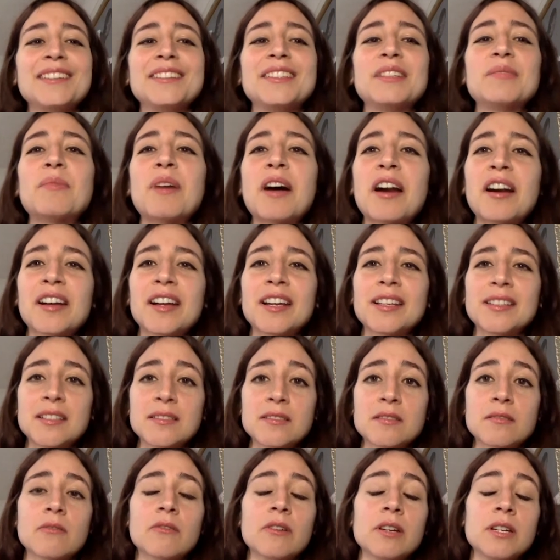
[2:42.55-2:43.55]
the market
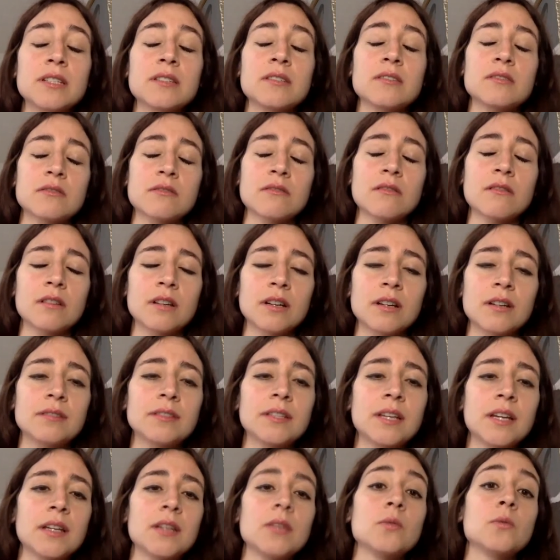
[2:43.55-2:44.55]
is already
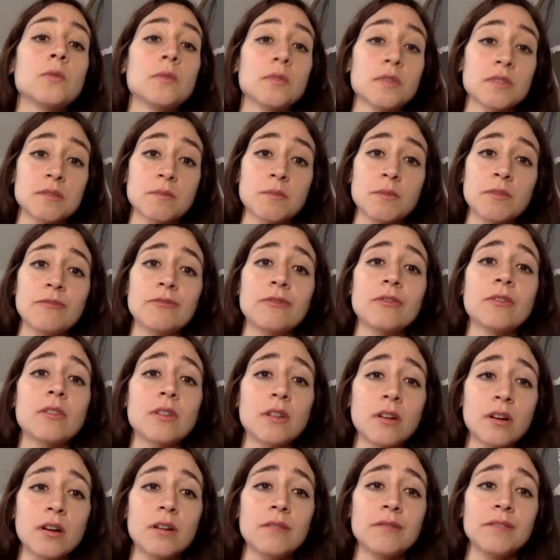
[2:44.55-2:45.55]
stronger than it was
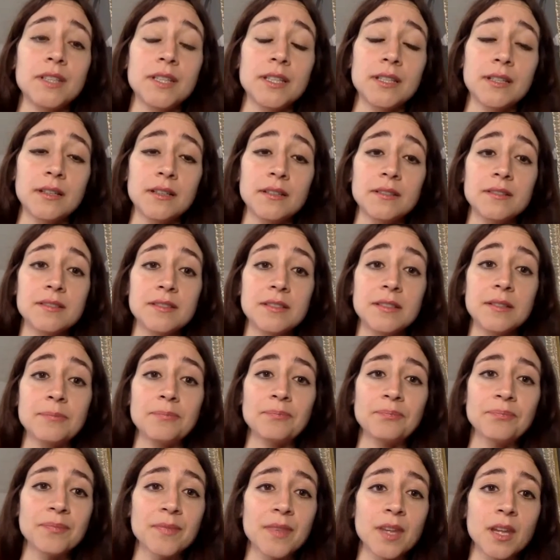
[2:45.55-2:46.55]
before COVID-19.